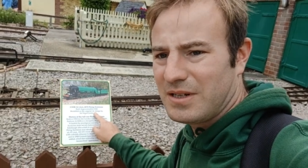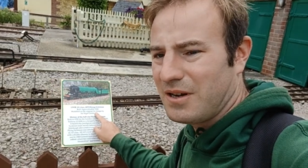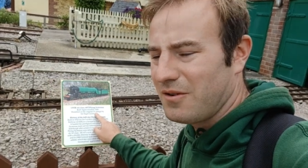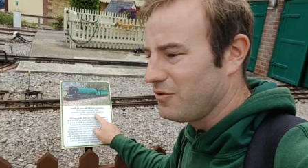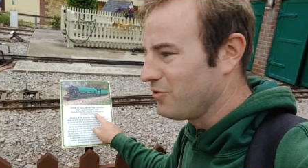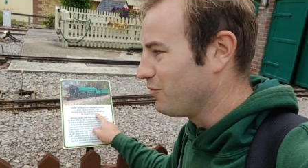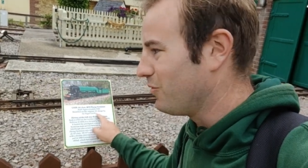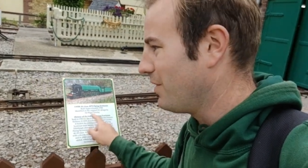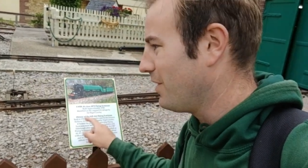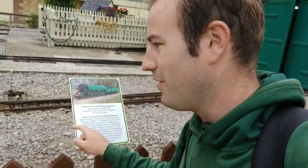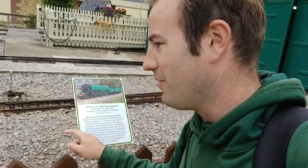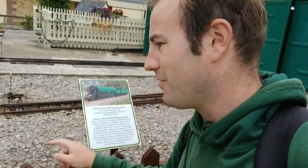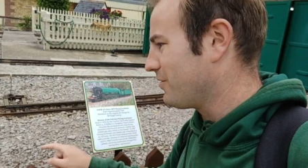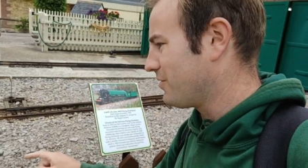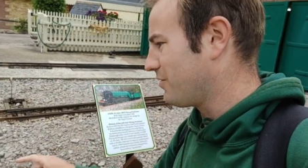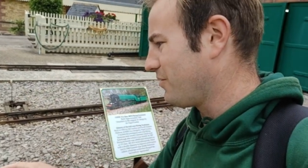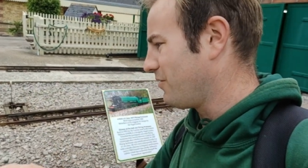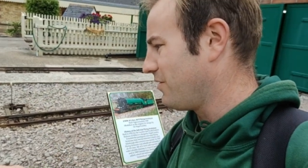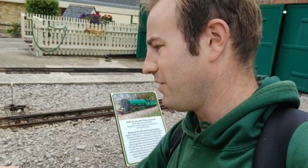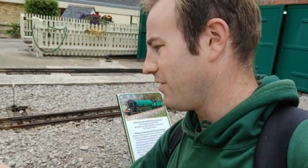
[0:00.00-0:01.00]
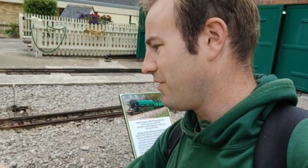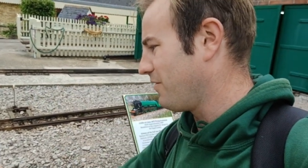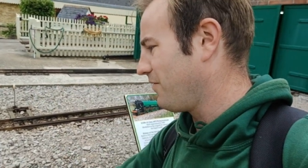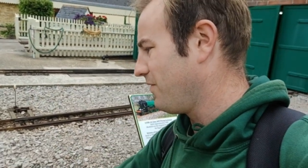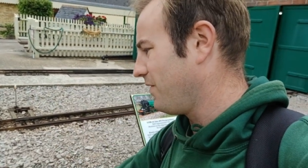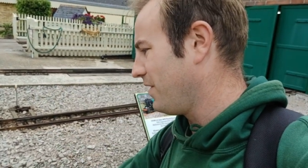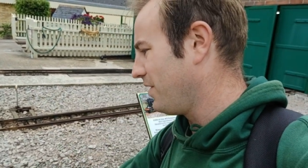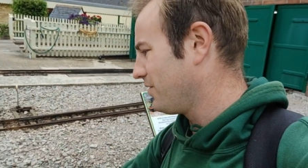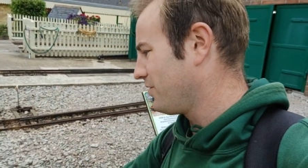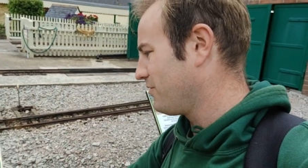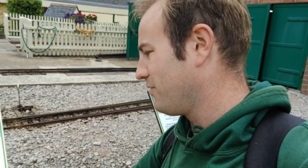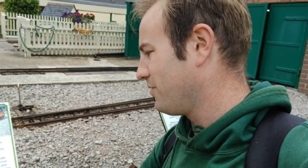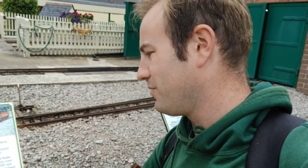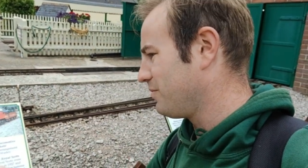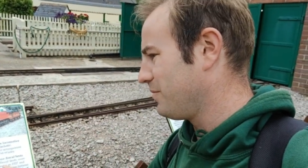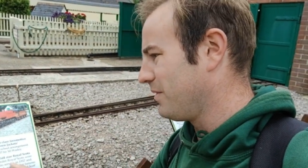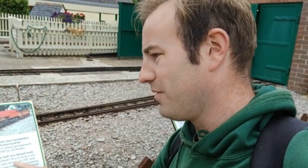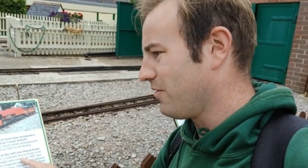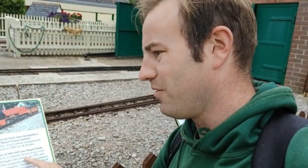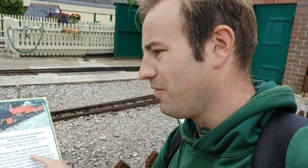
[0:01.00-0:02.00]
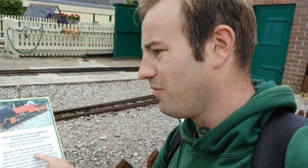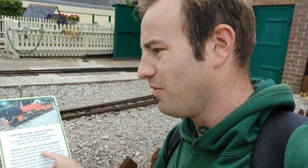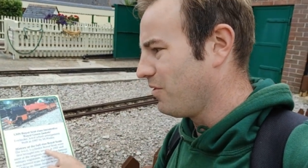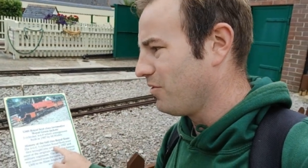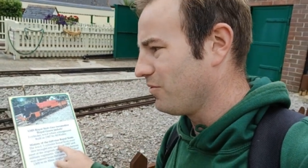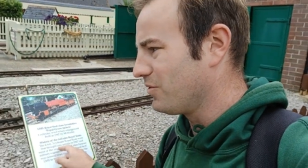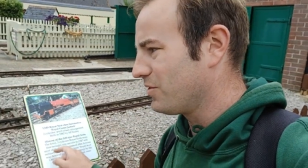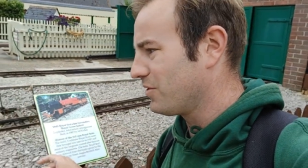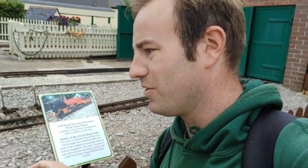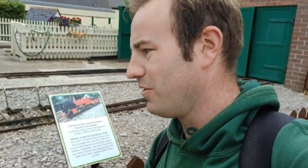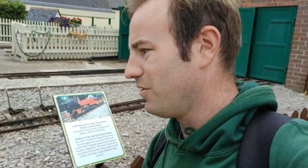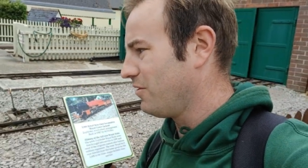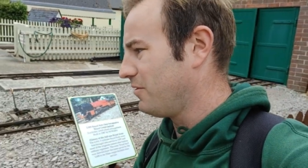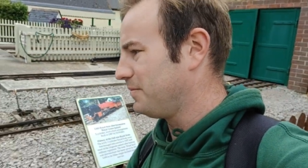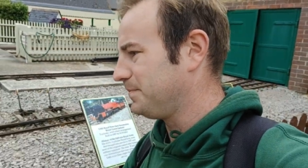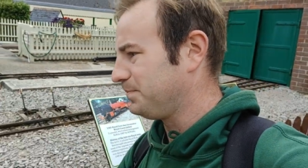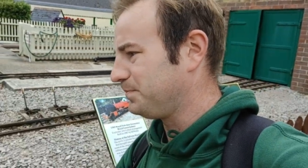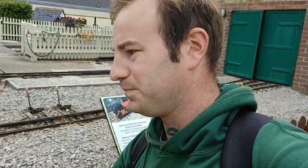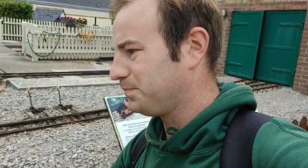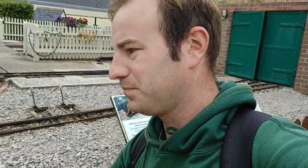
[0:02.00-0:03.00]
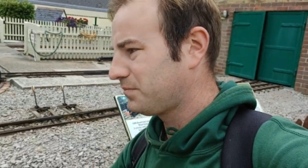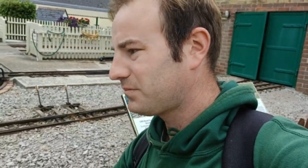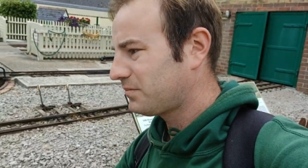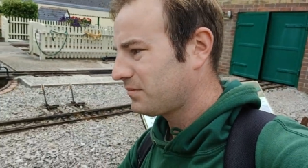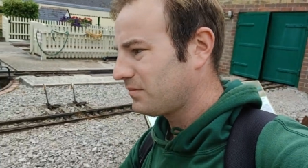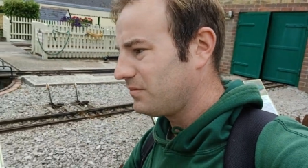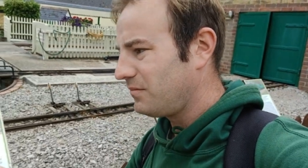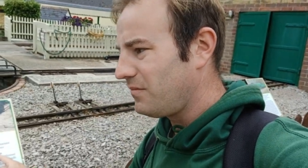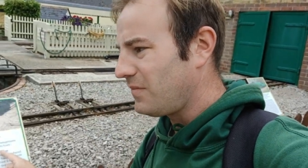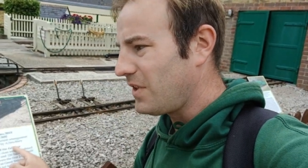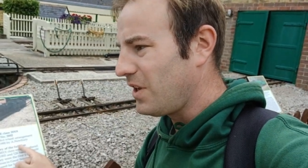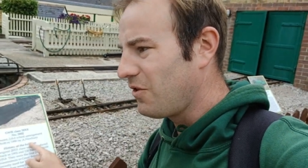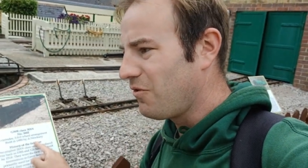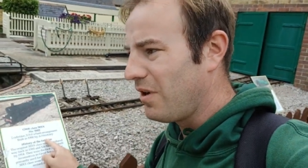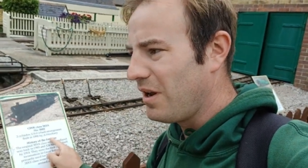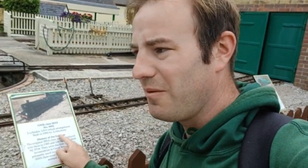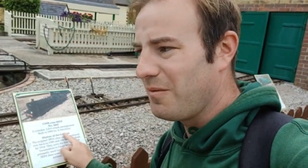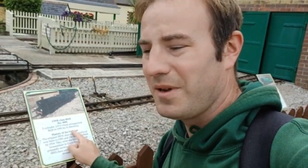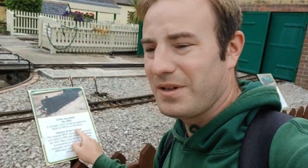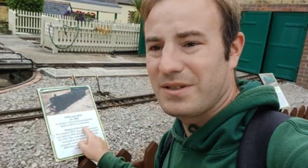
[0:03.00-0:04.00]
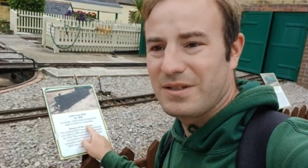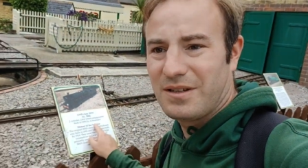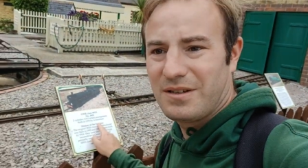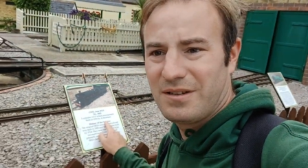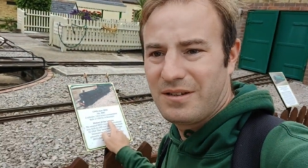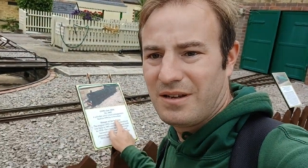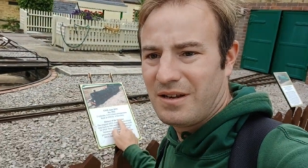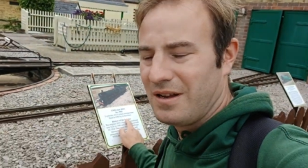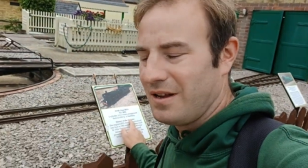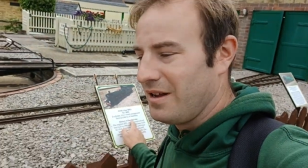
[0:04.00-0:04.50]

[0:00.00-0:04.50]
it tells you all the locos have got. They've got Flying Scotsman, they've got a Royal Scot, Great Western,